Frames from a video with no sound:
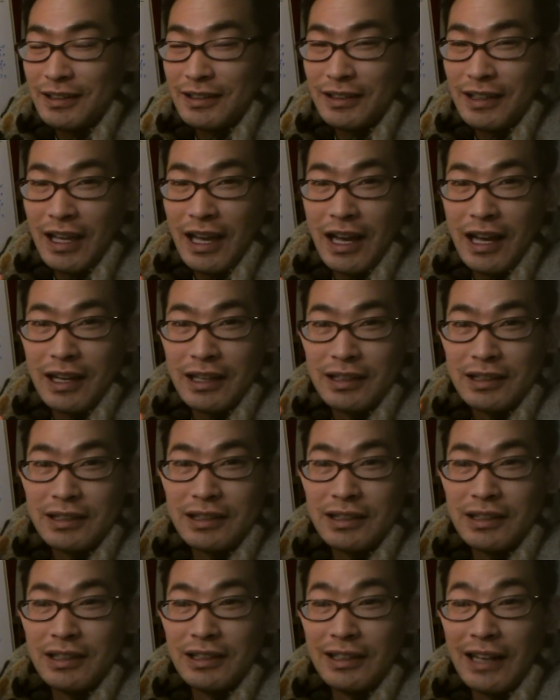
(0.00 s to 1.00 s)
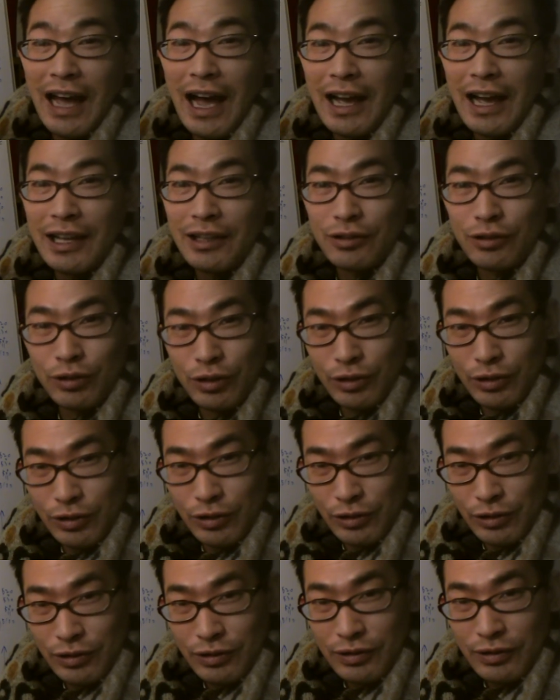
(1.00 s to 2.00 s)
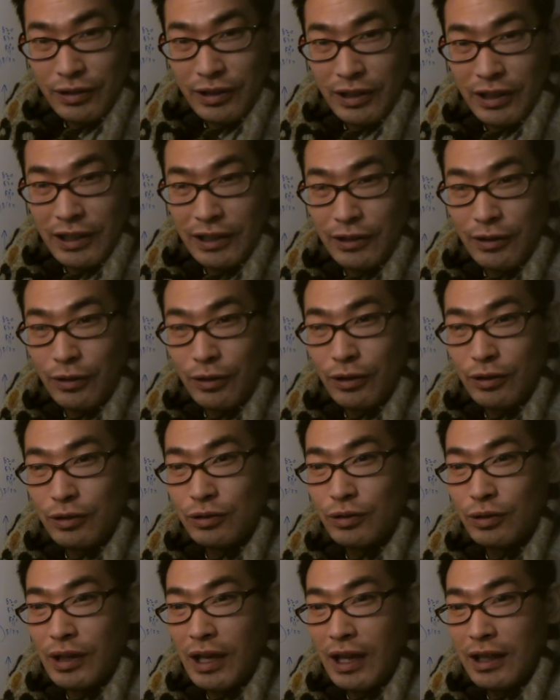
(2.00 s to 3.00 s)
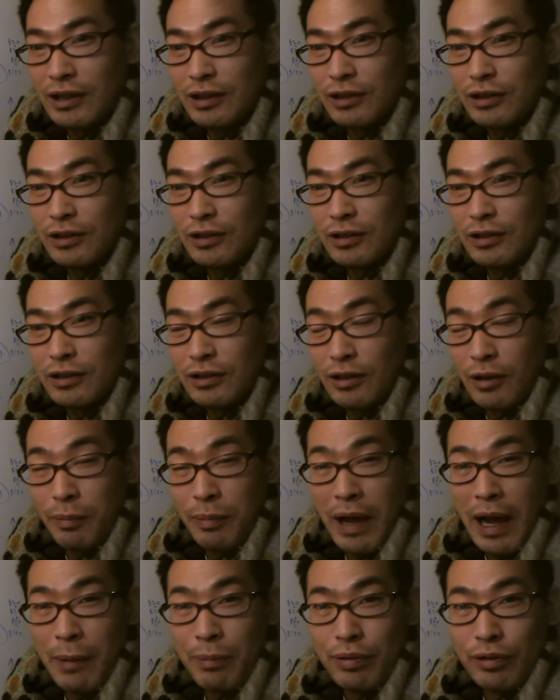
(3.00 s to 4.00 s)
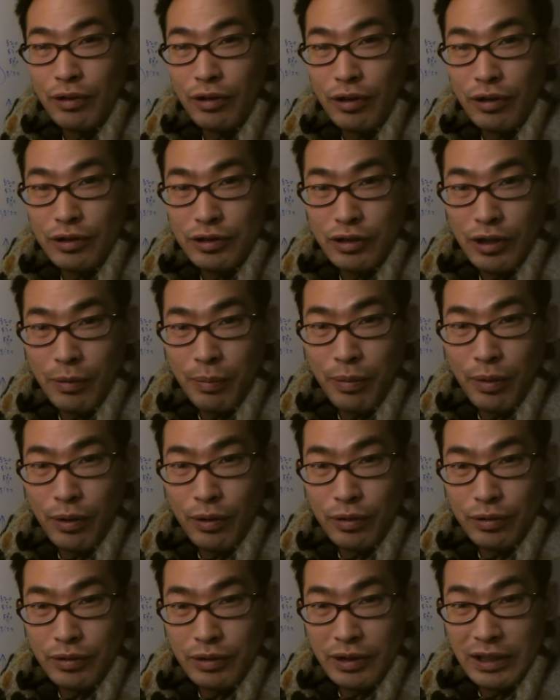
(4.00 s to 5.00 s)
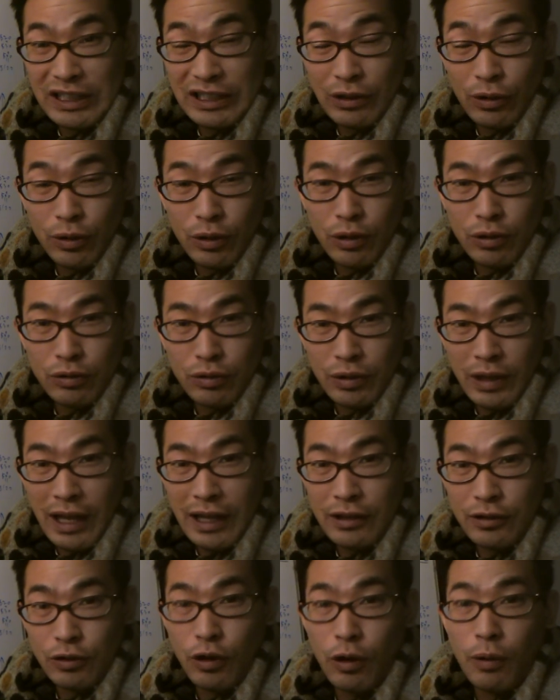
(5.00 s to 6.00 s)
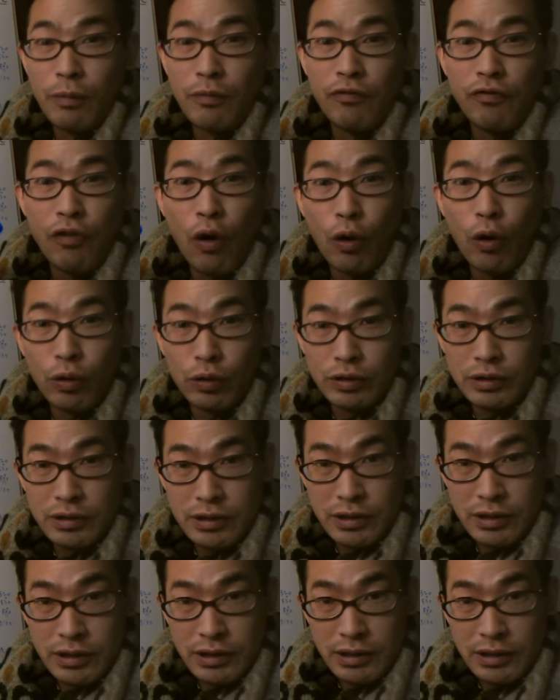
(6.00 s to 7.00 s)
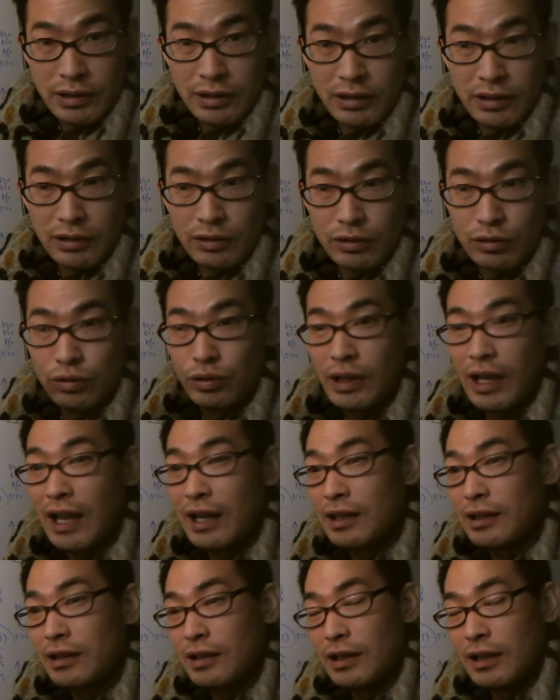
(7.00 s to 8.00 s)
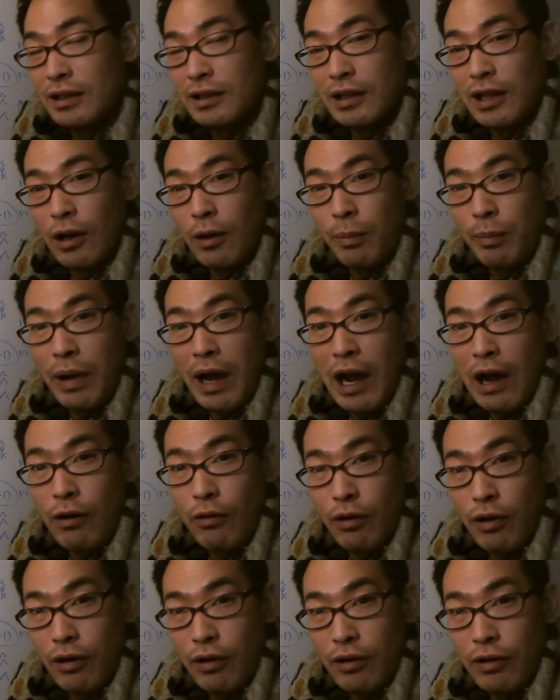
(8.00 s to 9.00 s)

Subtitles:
They are lying to you in order to get the popular support, in order to get your votes, to get in their power.